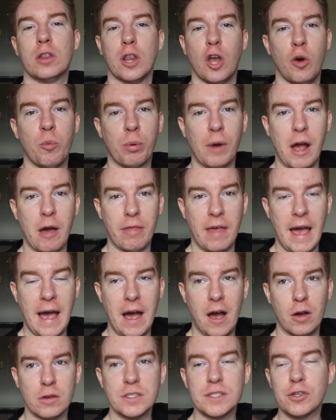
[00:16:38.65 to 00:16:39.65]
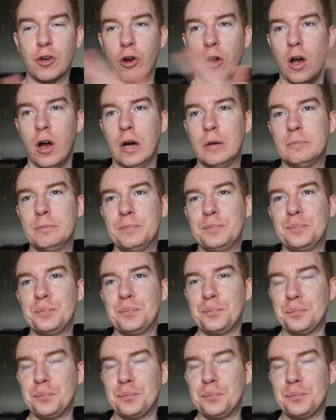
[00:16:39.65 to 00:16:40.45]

Lowbrow the House, girl.